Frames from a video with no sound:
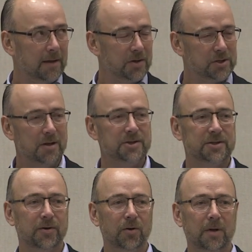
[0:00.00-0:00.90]
There's
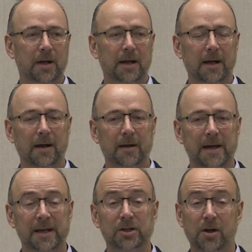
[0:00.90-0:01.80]
also
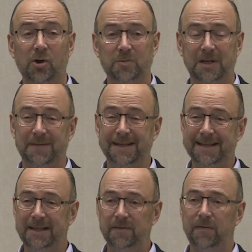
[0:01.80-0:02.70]
an acknowledgement of the
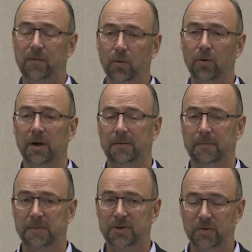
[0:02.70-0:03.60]
need for
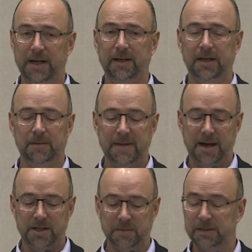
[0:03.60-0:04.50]
training in
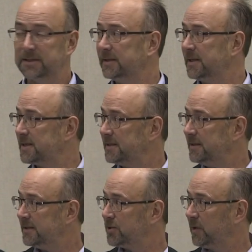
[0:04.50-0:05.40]
management, and
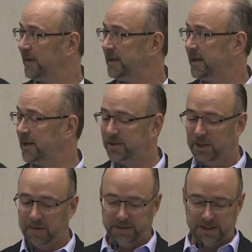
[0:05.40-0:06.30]
the survey data you see
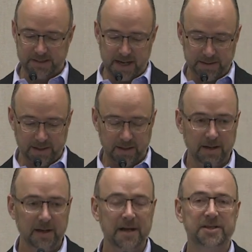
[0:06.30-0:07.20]
off to the side there
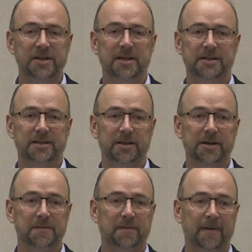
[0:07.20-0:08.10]
suggests that there
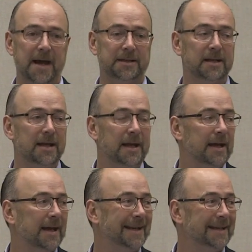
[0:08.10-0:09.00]
is in fact
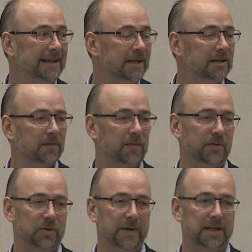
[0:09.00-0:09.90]
a need for
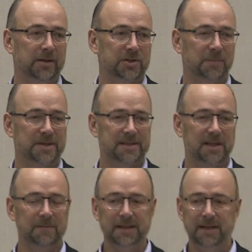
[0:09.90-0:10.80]
training. There's a
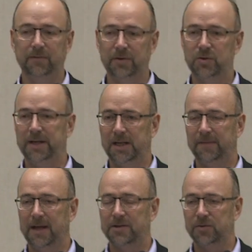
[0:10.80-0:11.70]
perceived need for training of
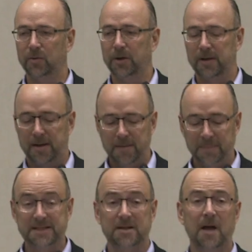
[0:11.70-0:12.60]
that sort,
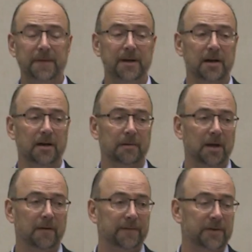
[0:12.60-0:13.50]
but it's not there.
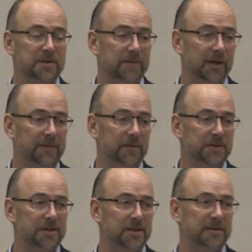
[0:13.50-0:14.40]
There's very few
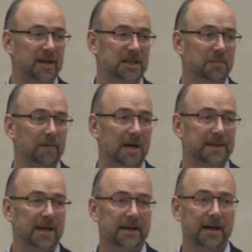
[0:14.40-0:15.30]
institutes that actually provide
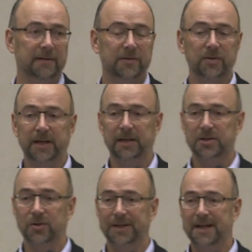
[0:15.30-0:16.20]
that kind of training,
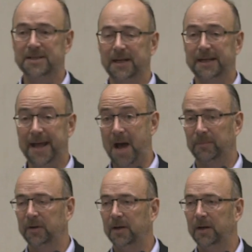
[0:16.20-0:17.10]
so there is a
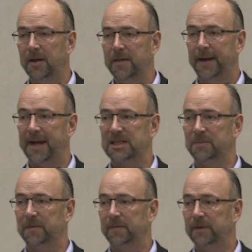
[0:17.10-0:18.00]
gap that has to
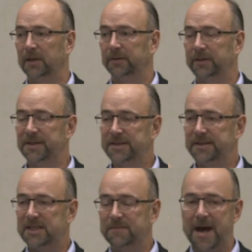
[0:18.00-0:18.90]
be filled. You'll
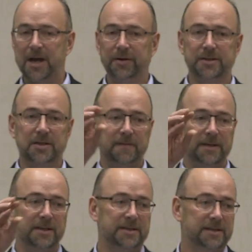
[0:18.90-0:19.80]
see smatterings of
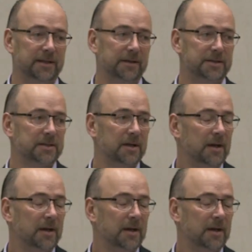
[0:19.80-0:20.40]
these things